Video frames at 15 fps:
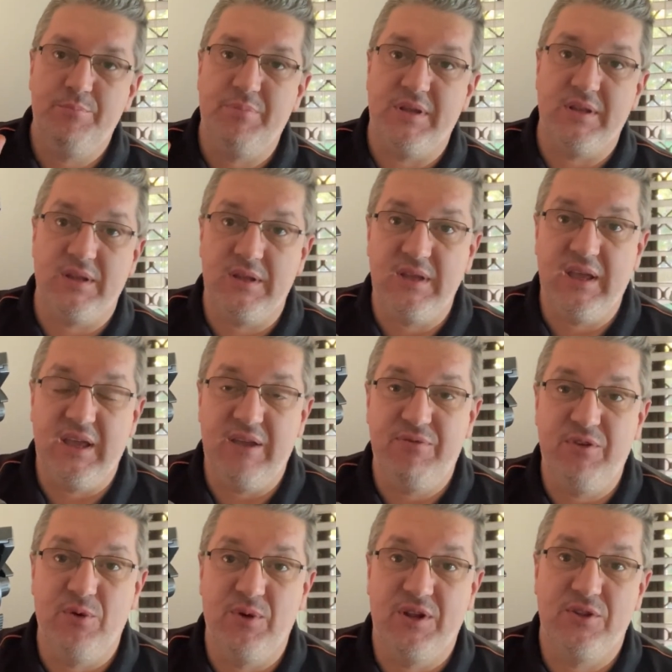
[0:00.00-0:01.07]
But yeah,
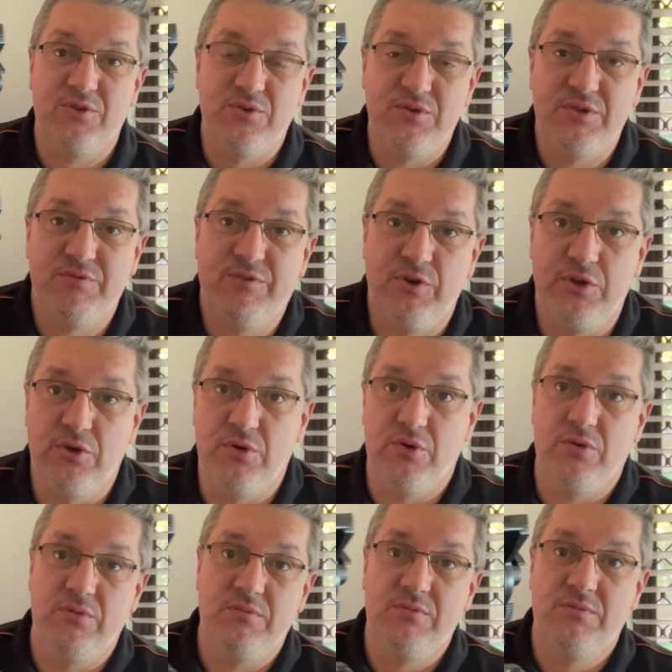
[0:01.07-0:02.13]
if you want to do it for
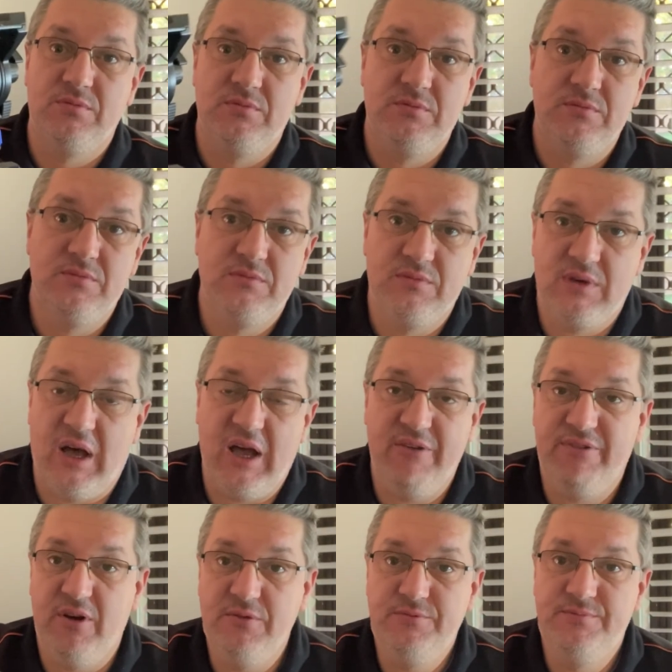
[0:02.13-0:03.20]
your
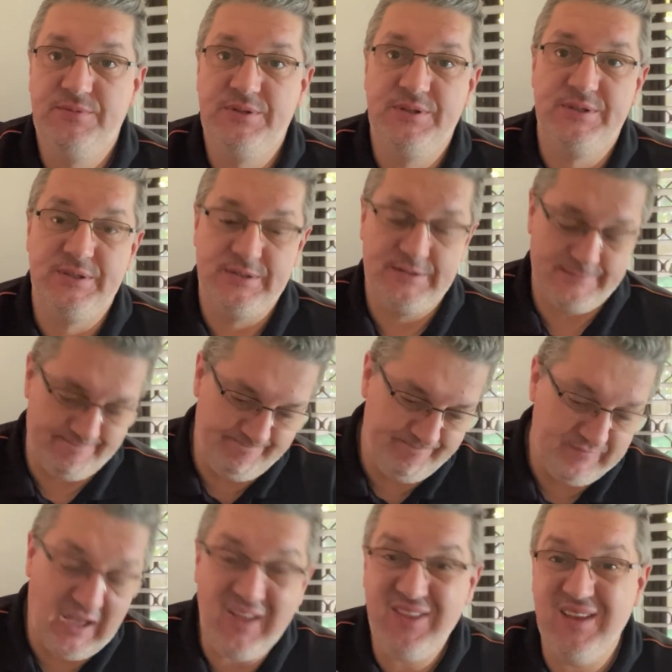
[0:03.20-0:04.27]
iPhone,
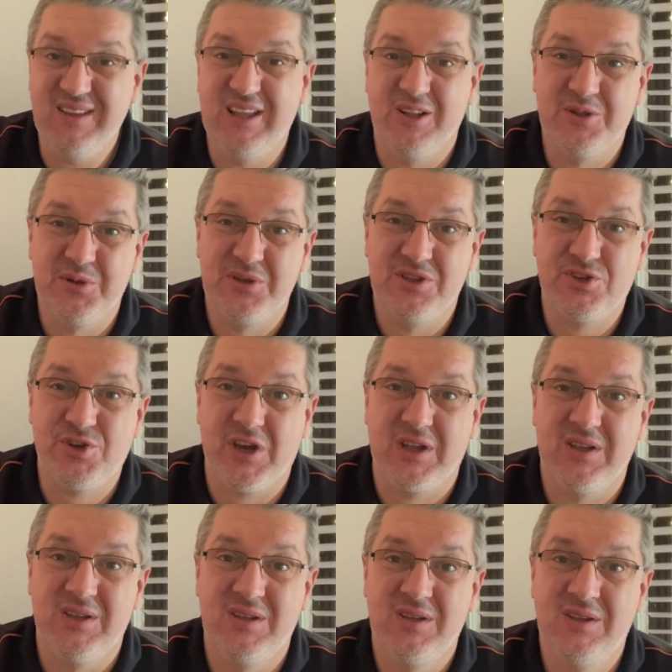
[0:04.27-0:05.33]
I think they'll do the
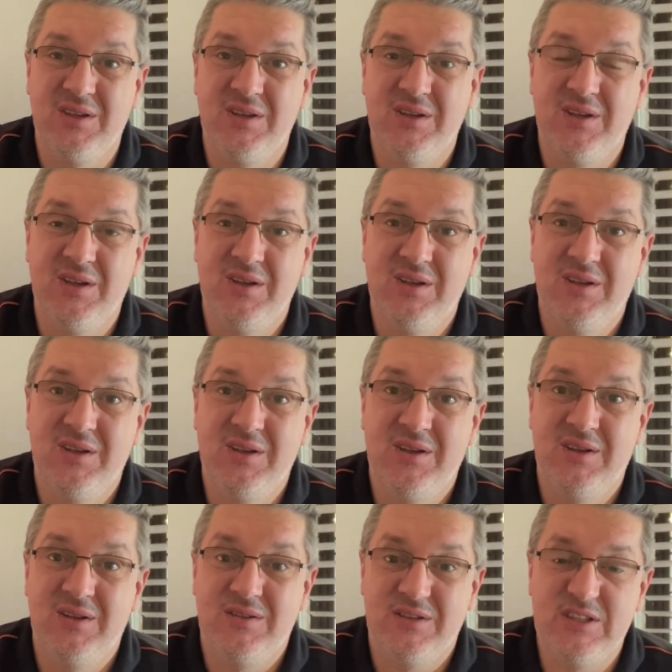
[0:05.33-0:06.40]
trick.
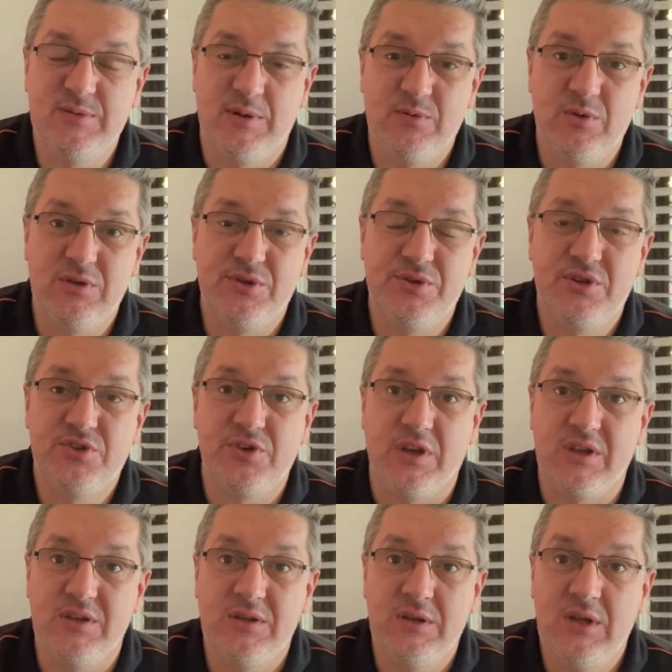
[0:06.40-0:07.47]
This one will do the
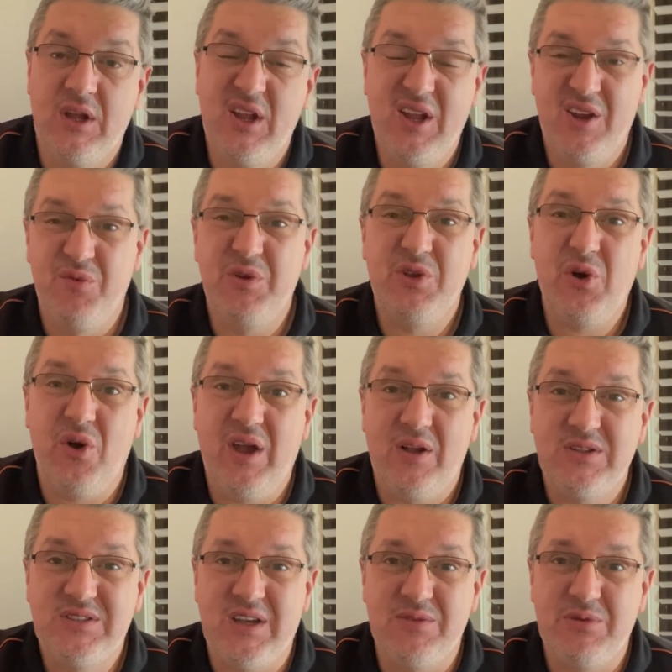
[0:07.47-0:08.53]
trick. We'll go
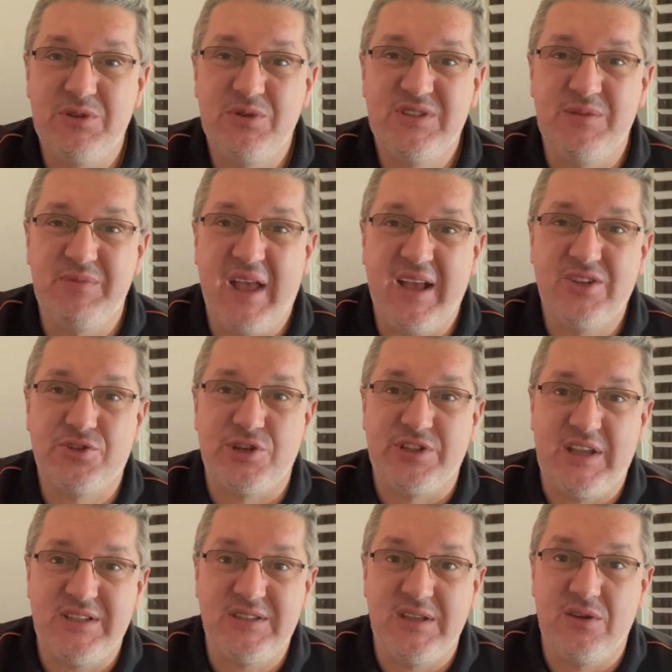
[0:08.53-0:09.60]
outside, we'll do some extra
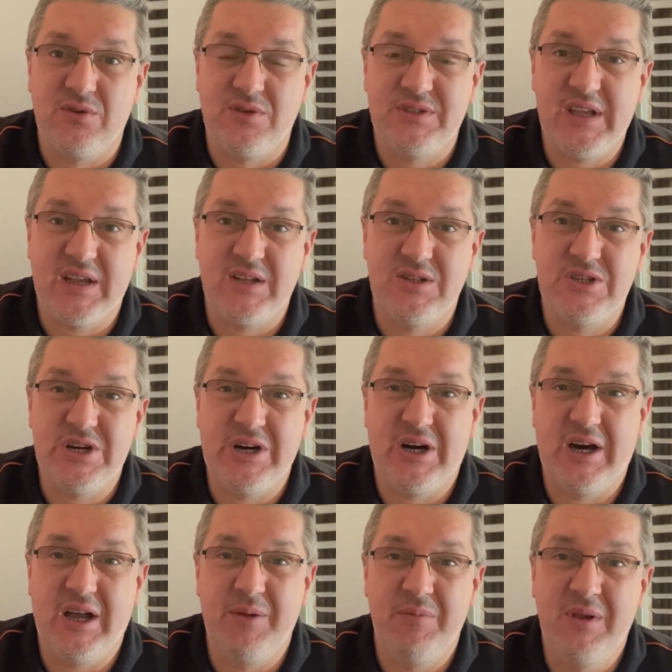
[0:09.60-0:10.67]
testing on the second
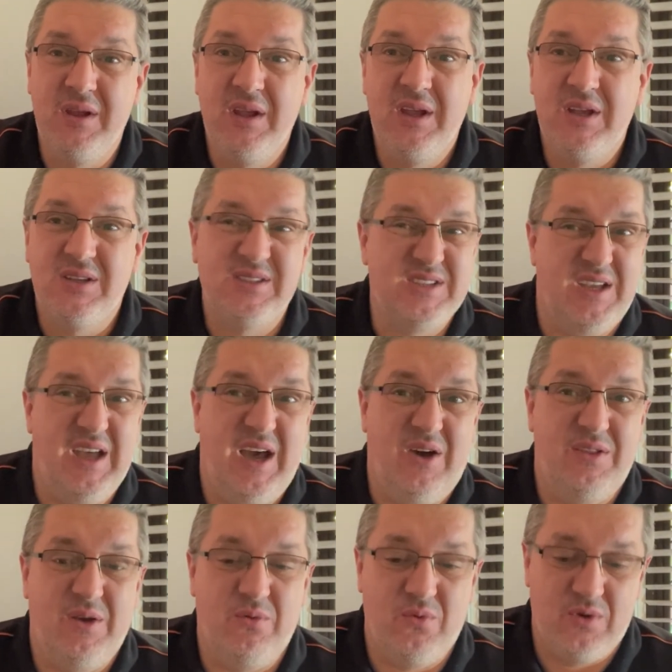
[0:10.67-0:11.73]
time, see
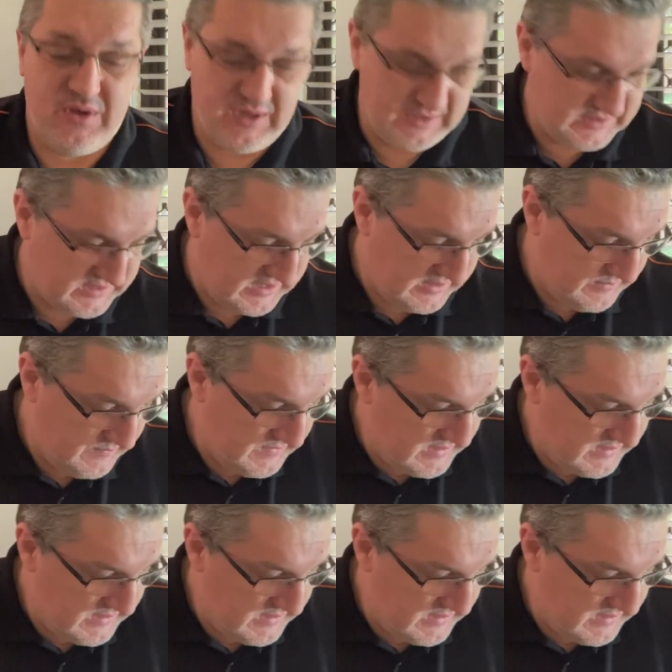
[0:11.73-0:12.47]
how that works and